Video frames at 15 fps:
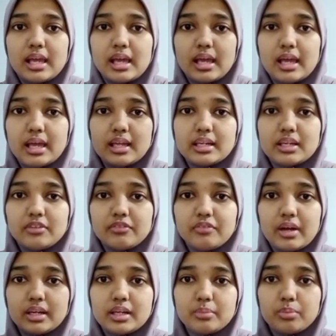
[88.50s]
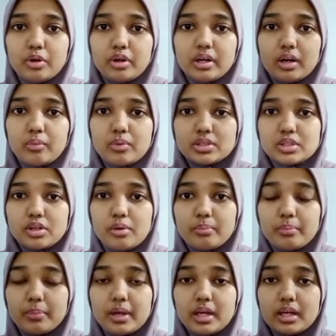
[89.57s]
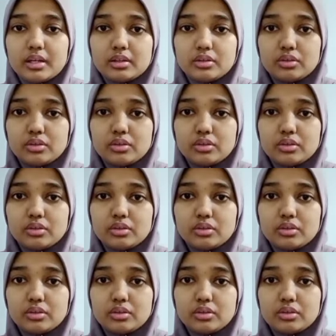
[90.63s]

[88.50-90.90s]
and the final product was compared